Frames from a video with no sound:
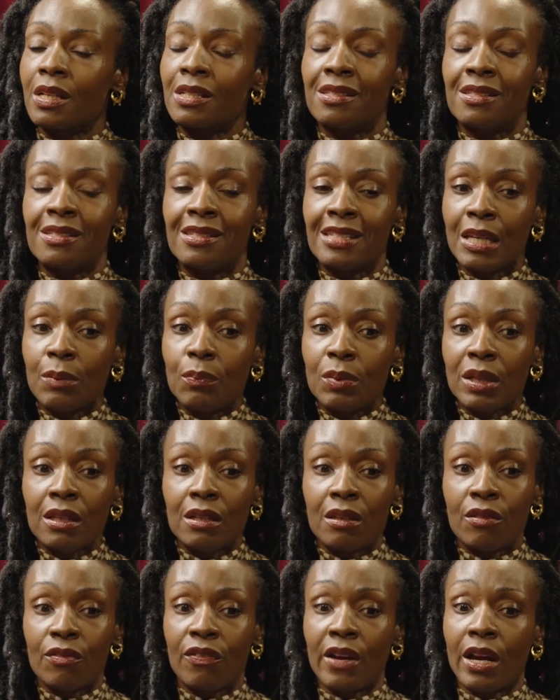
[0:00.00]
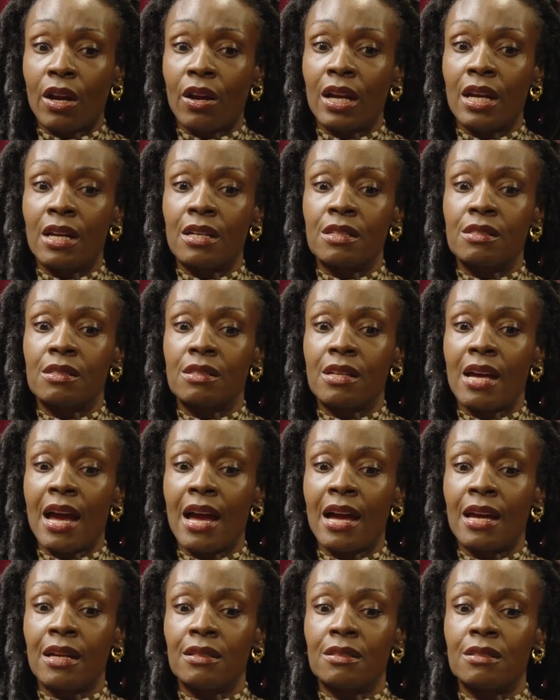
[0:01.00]
It's deeply nefarious
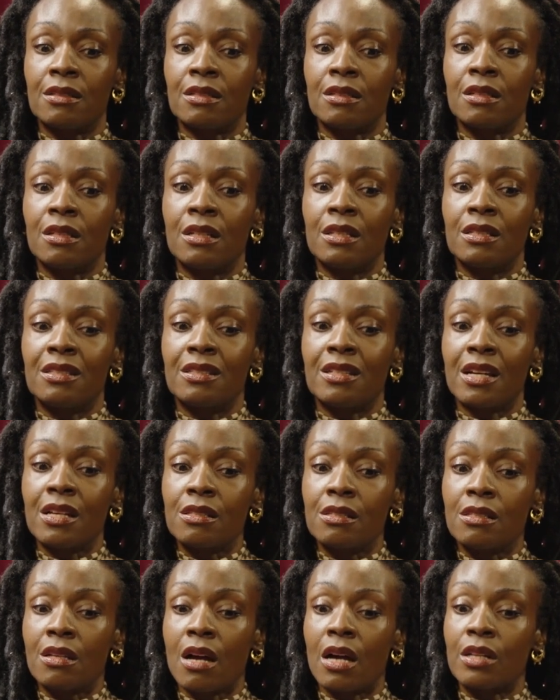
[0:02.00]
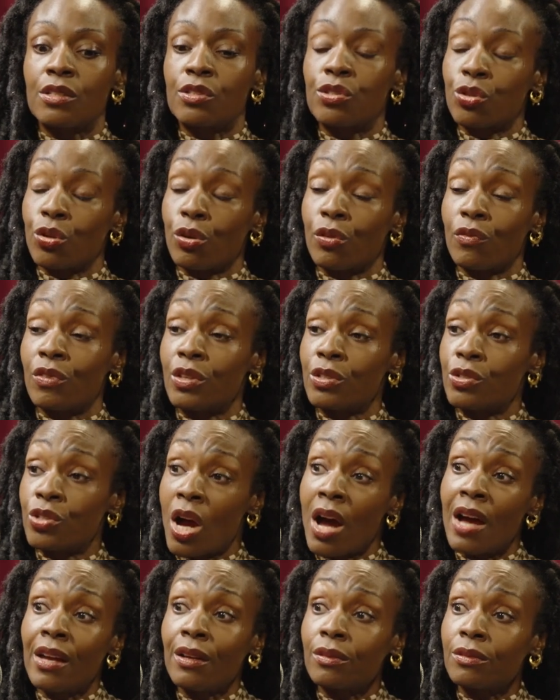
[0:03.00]
and does not serve the
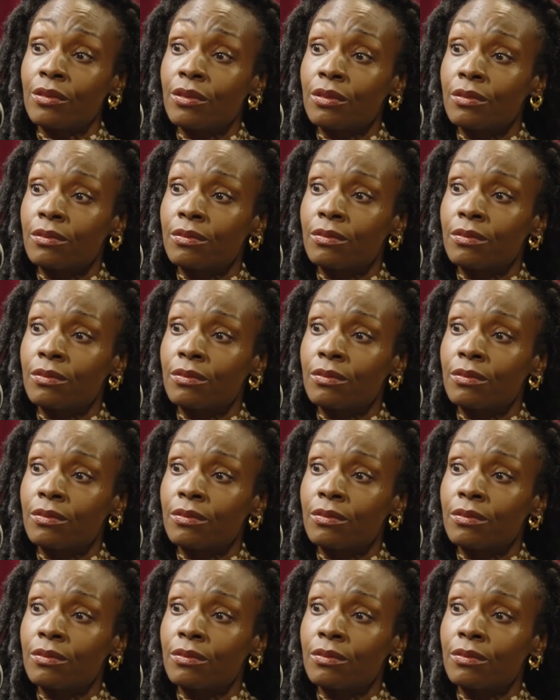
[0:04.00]
child.